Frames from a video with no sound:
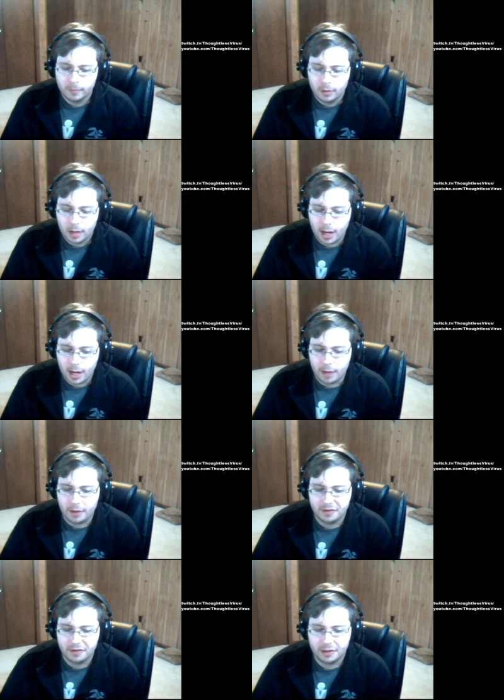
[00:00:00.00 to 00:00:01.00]
And then
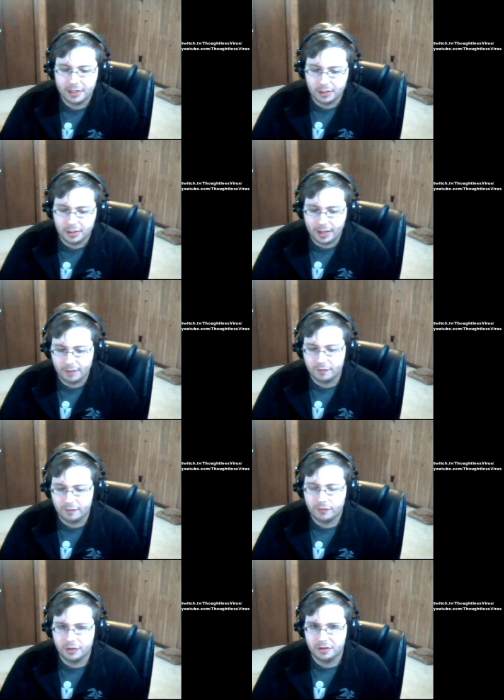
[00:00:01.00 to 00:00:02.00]
suddenly you'll have
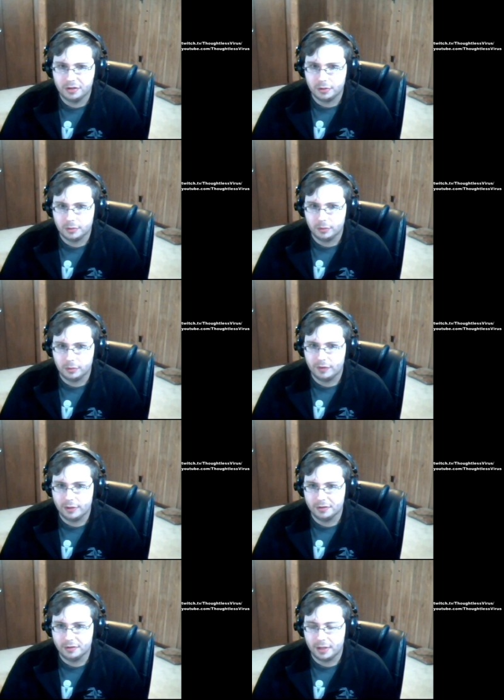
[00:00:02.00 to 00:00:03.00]
the situation where the
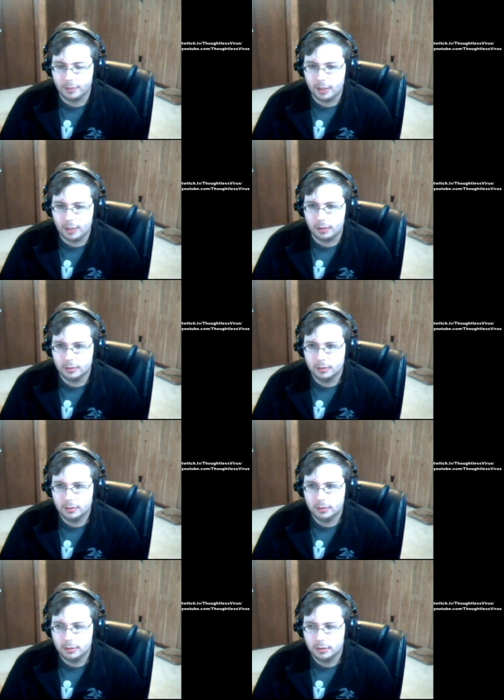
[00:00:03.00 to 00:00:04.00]
fighter's like, well,
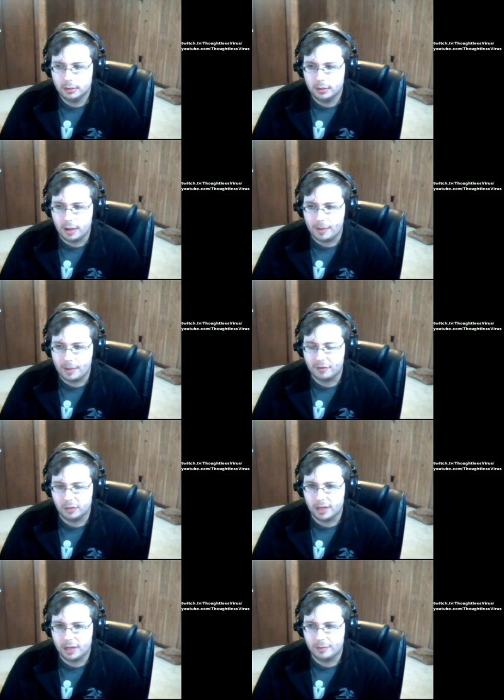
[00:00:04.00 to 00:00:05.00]
now I'm going to have to
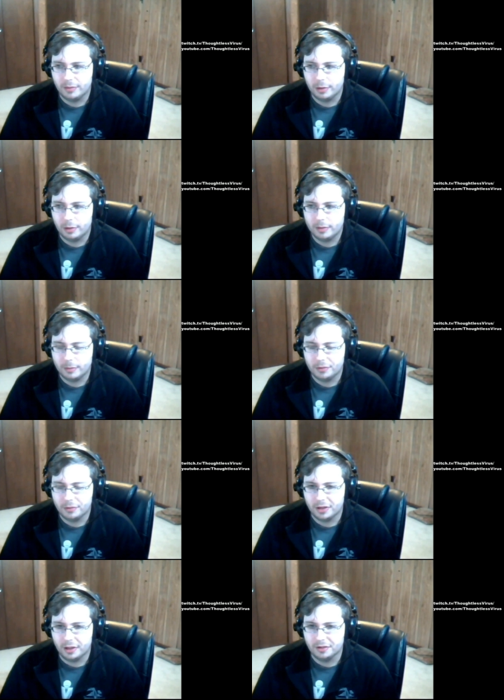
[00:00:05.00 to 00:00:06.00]
rely on my other party members, I
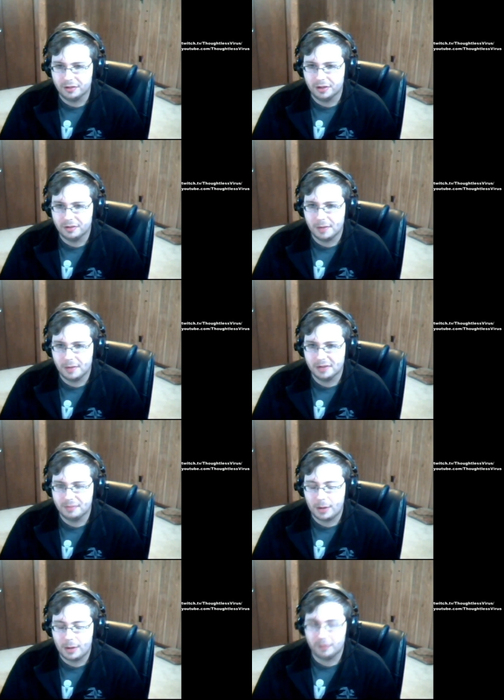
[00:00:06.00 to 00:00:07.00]
guess. I guess I'm not as
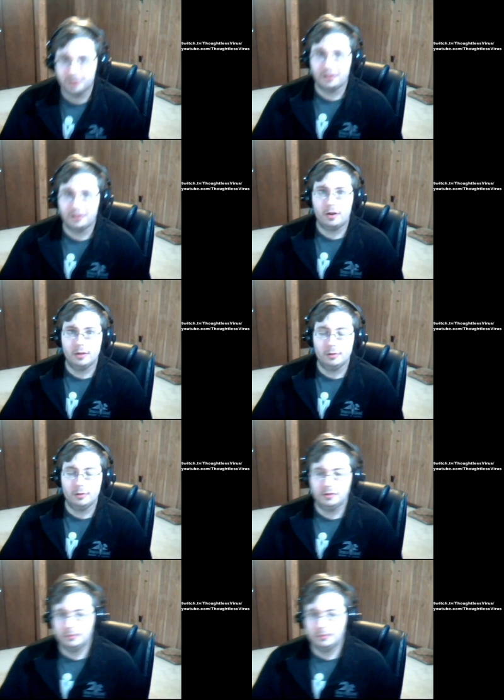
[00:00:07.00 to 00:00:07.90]
powerful as I thought I was.